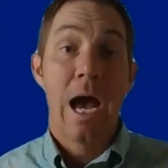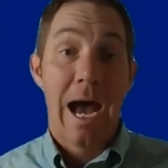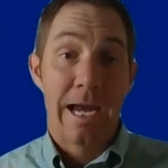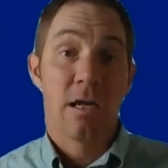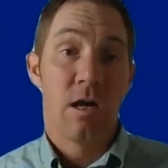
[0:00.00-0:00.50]

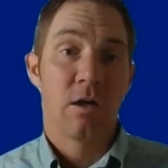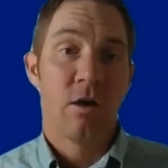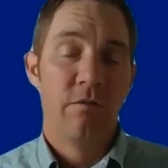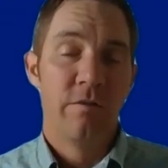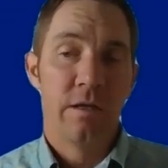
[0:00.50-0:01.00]
I caught
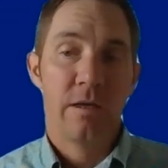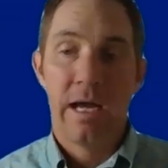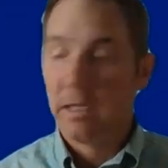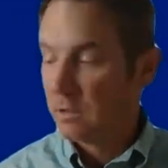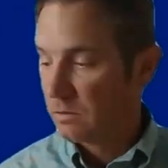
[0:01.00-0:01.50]
COVID
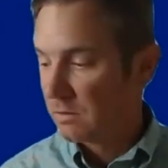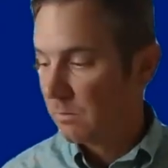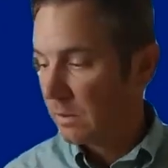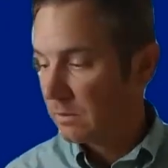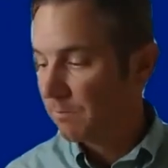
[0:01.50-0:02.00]
at your
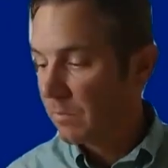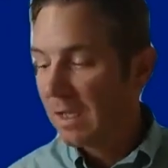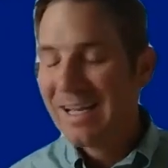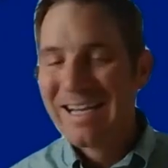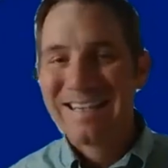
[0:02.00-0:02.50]
short-term rental.
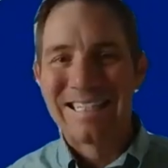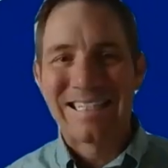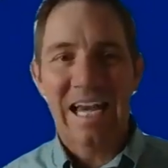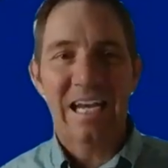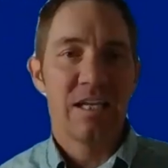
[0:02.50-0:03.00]
The
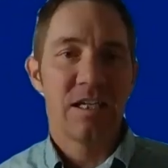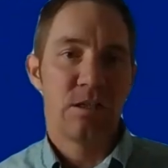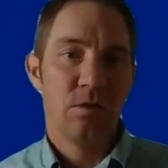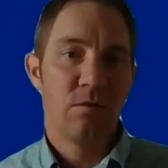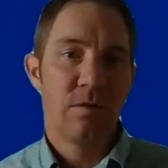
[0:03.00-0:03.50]
second
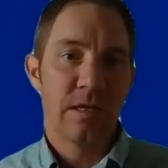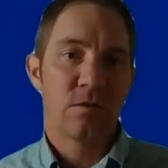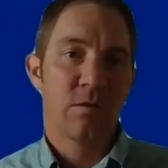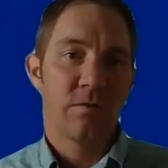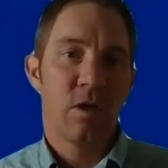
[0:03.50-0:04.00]
issue that
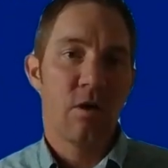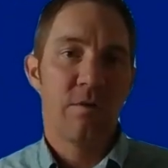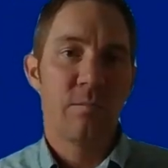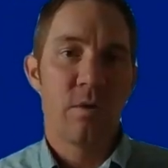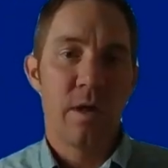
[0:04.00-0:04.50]
sort of
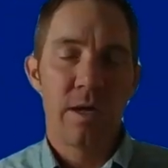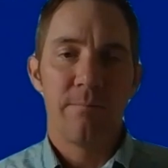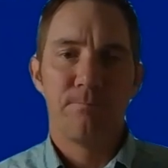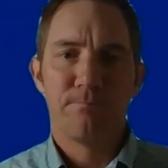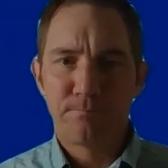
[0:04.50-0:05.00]
COVID brought
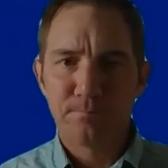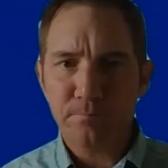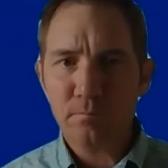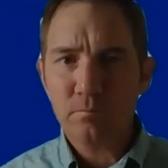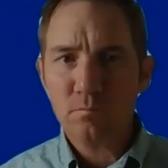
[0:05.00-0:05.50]
up,
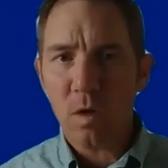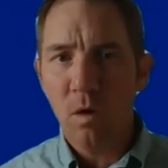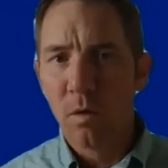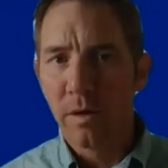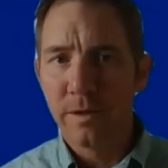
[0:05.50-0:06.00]

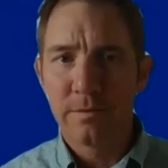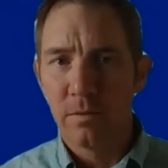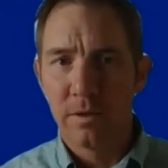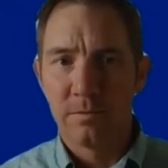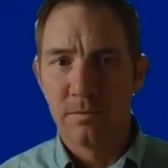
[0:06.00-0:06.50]

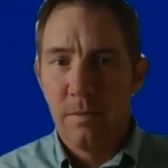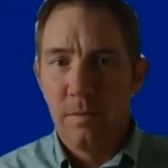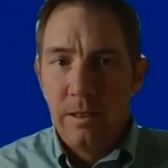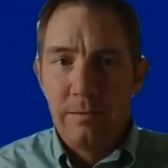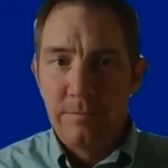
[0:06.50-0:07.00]
or
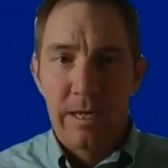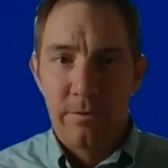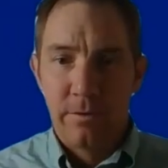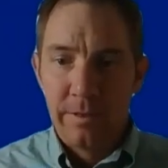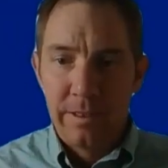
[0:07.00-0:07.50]
I
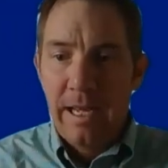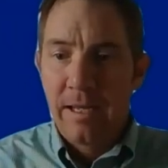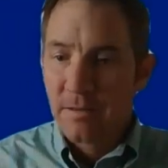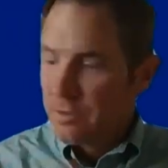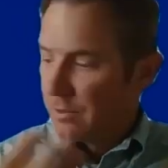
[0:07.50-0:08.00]
don't know,
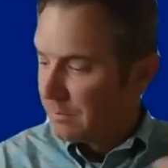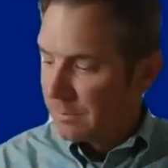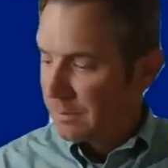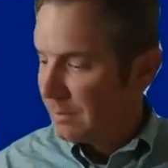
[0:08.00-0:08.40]
enhanced or